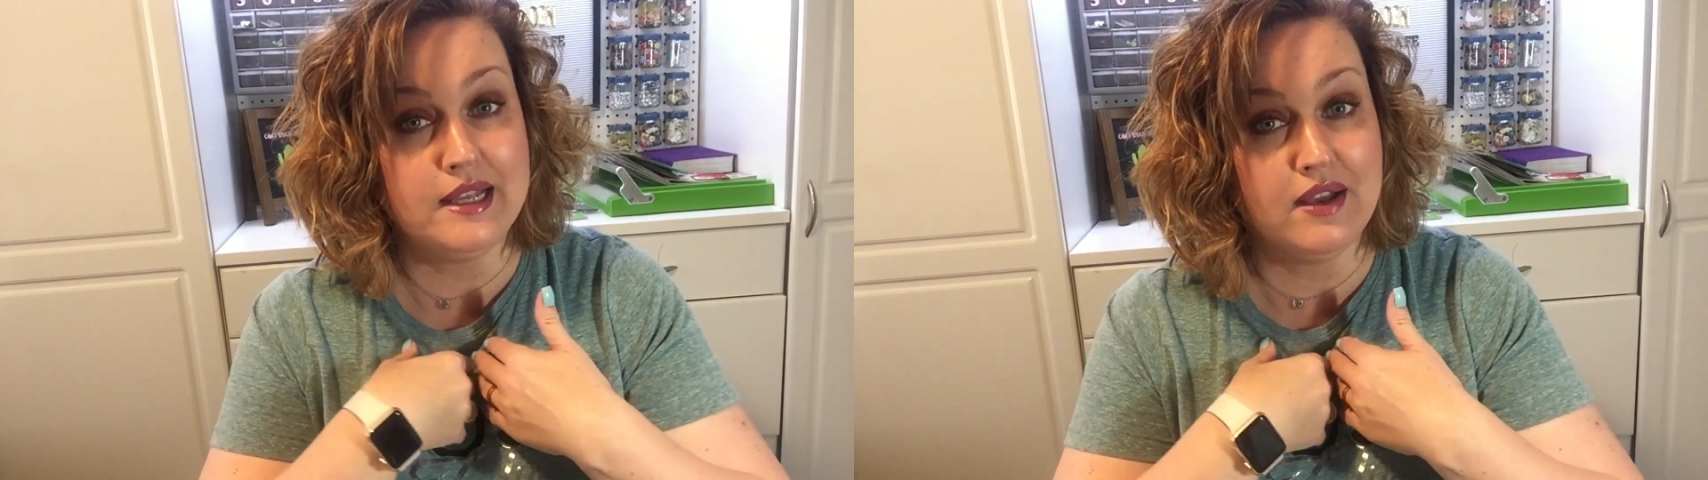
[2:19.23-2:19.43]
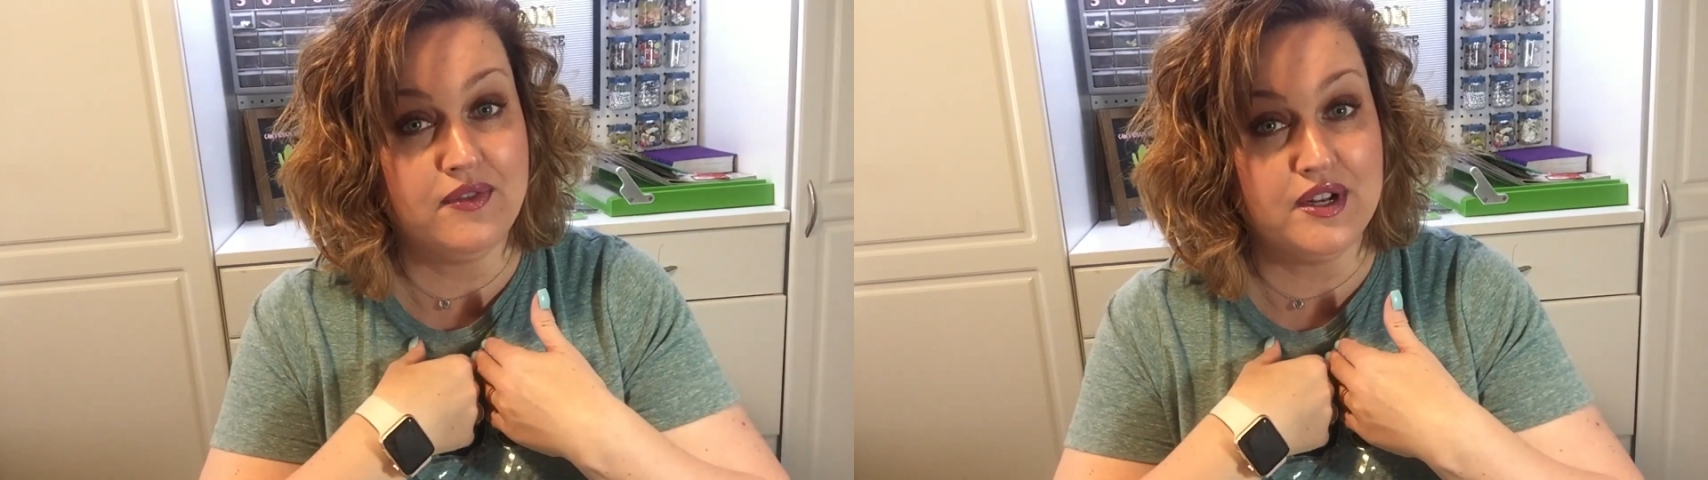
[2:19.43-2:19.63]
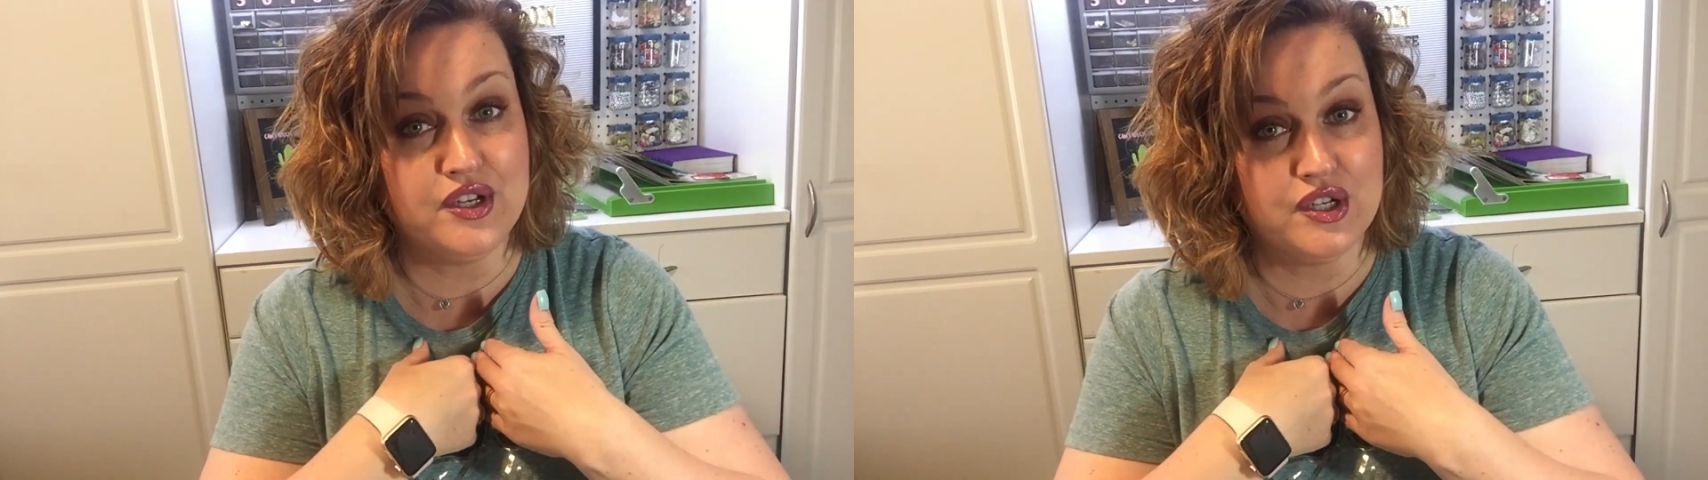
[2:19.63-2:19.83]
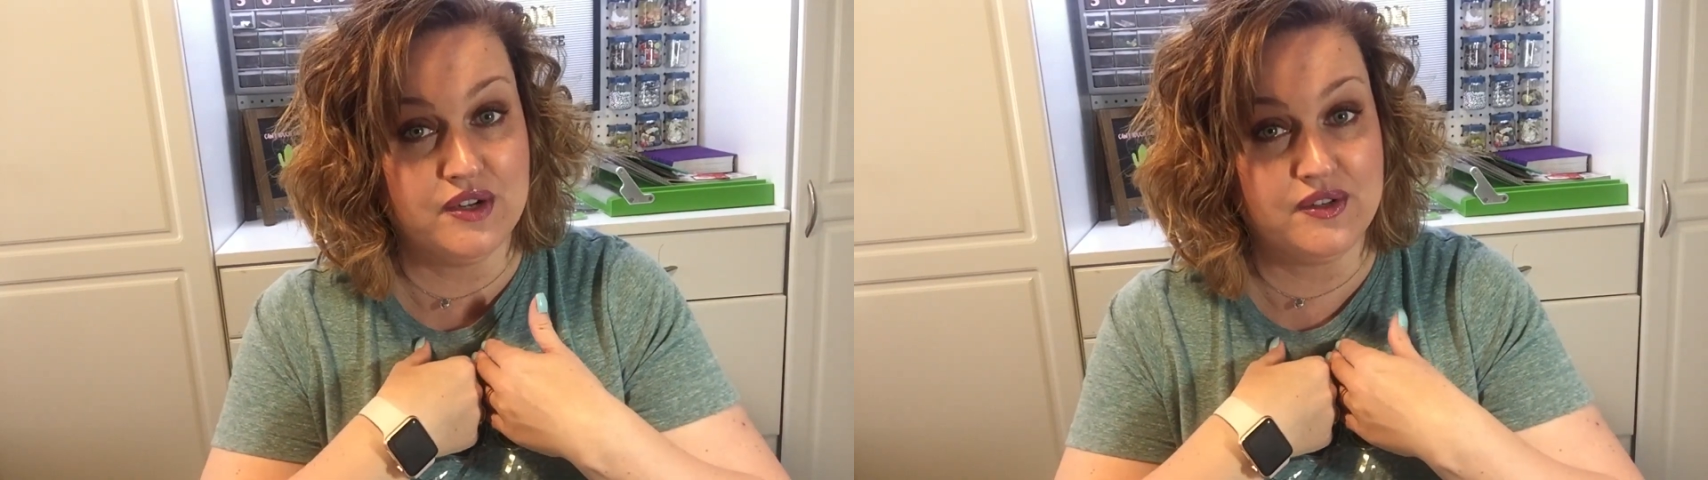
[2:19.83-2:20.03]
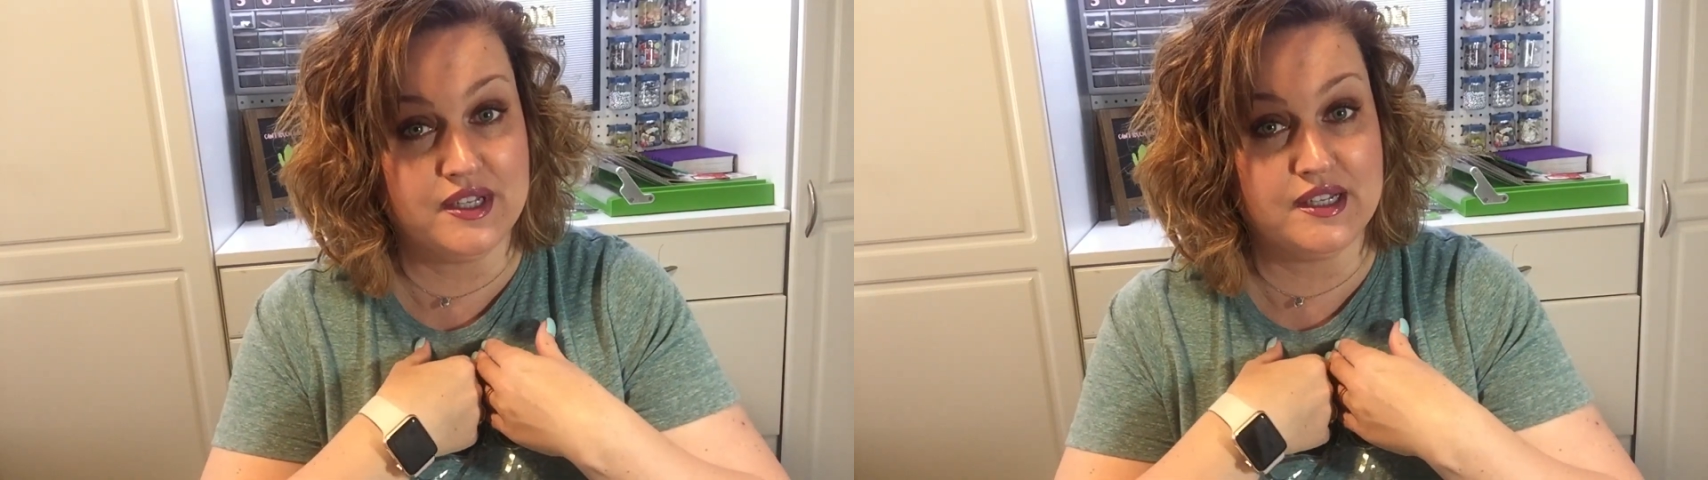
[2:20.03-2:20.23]
definition
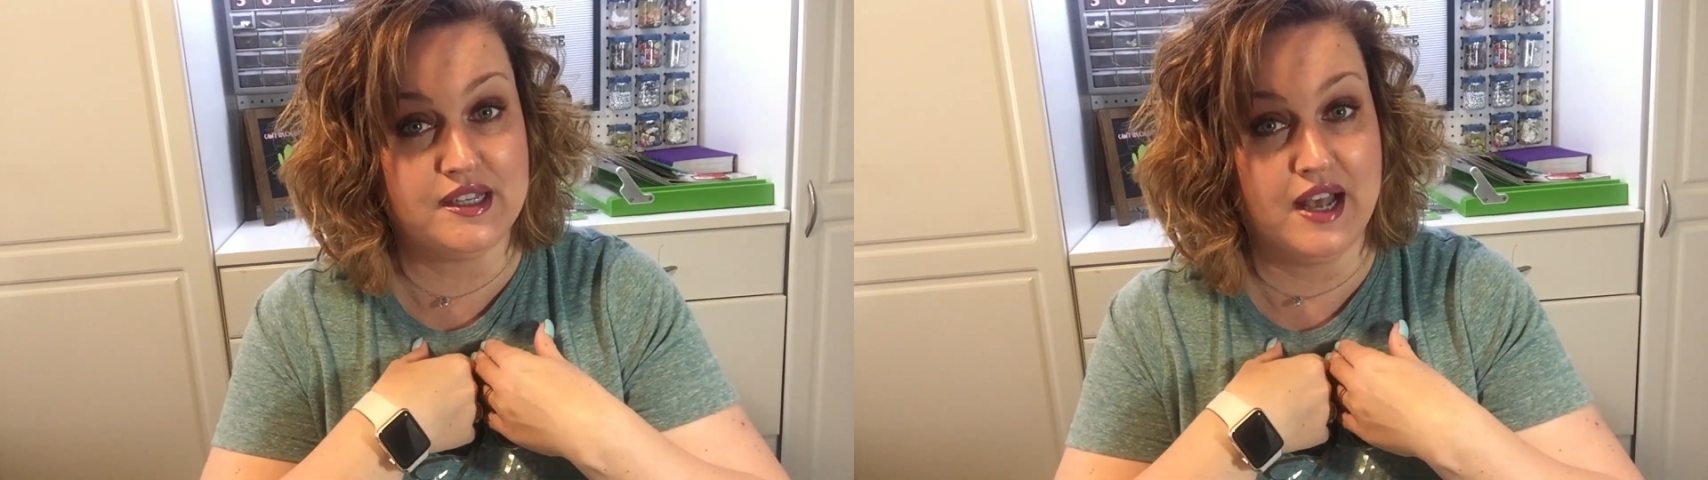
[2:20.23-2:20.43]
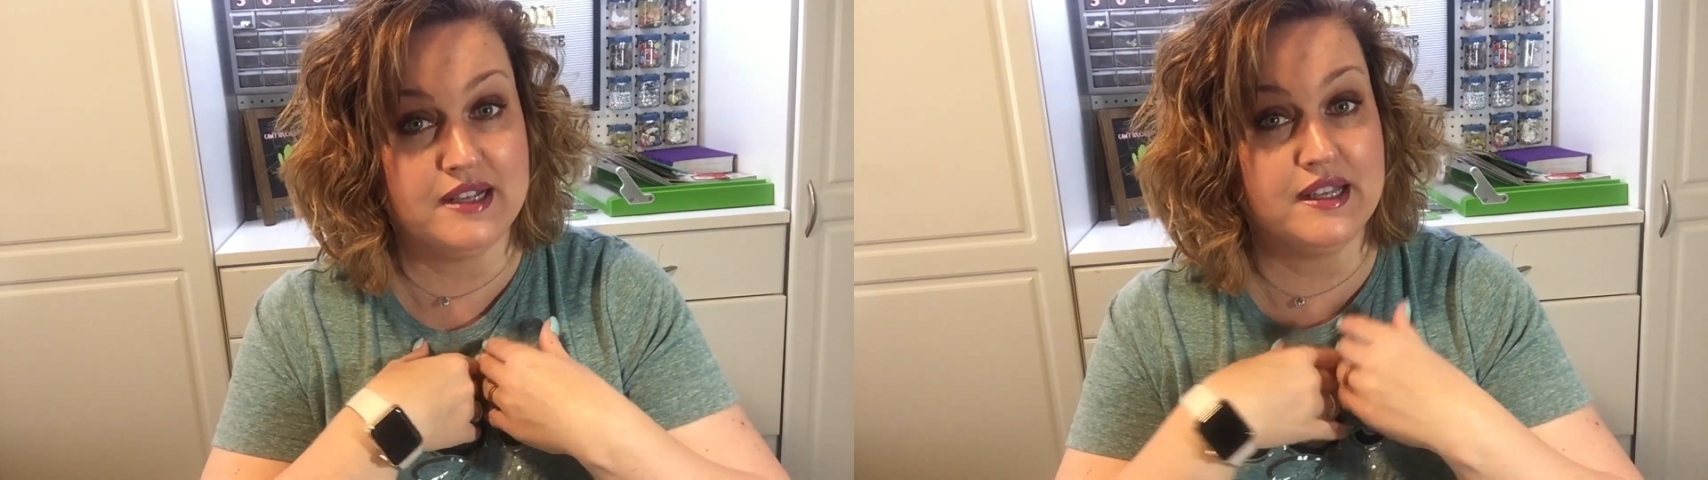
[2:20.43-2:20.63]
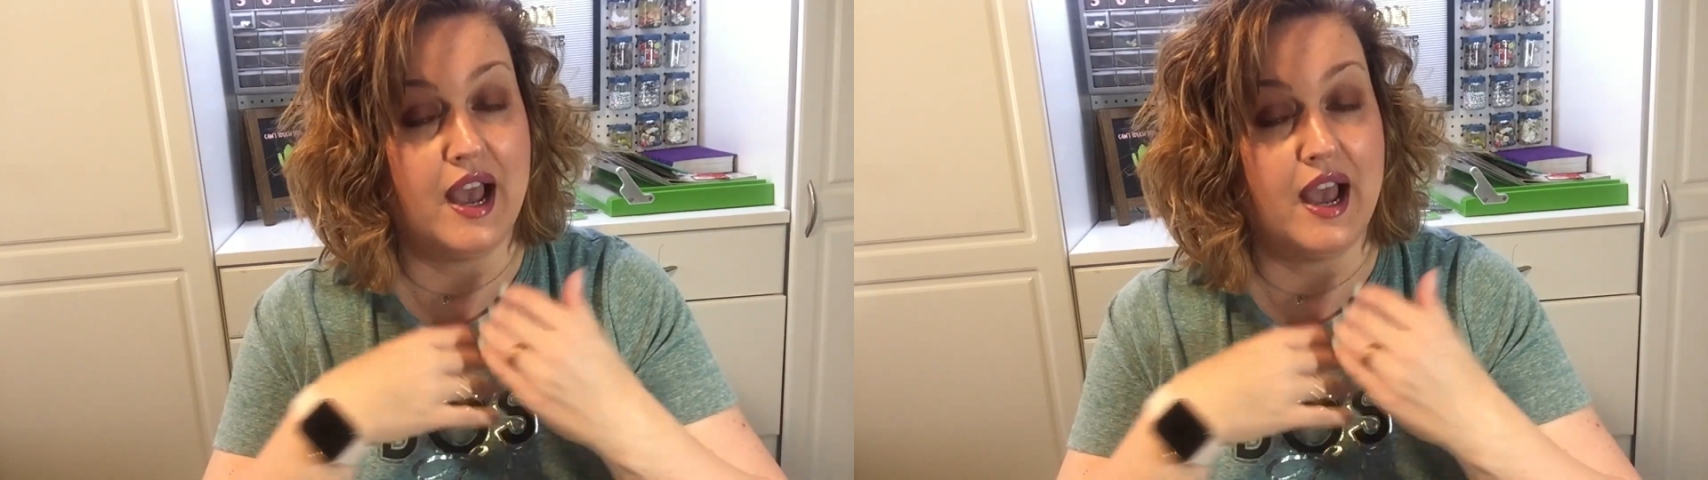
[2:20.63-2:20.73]
of success,